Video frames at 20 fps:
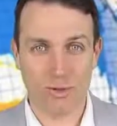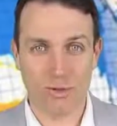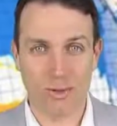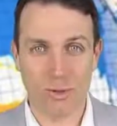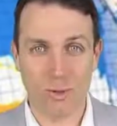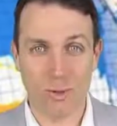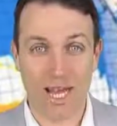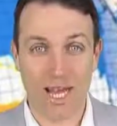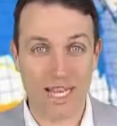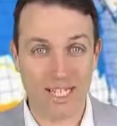
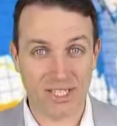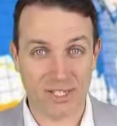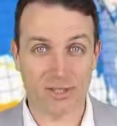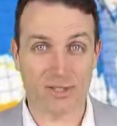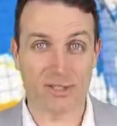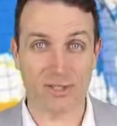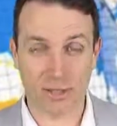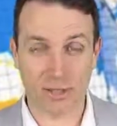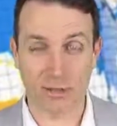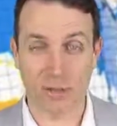two-edged
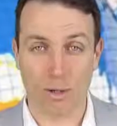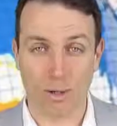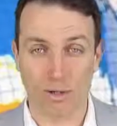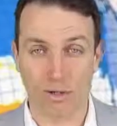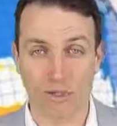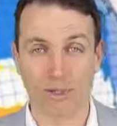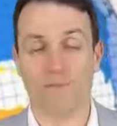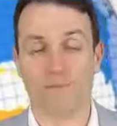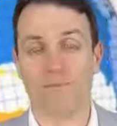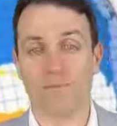
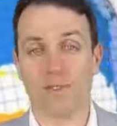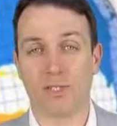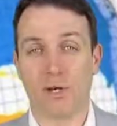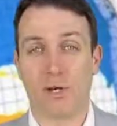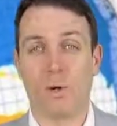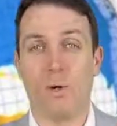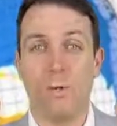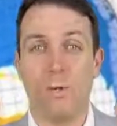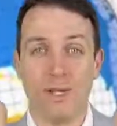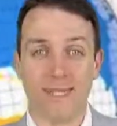sword.
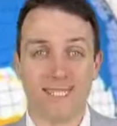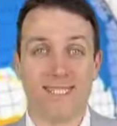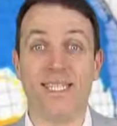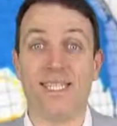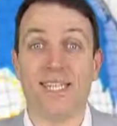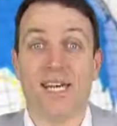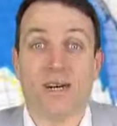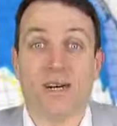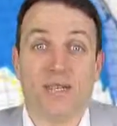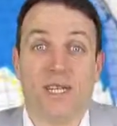So we'll see
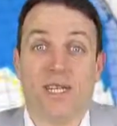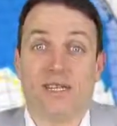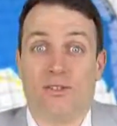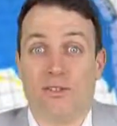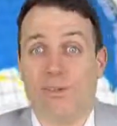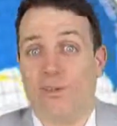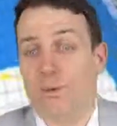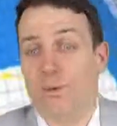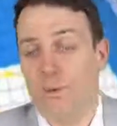how that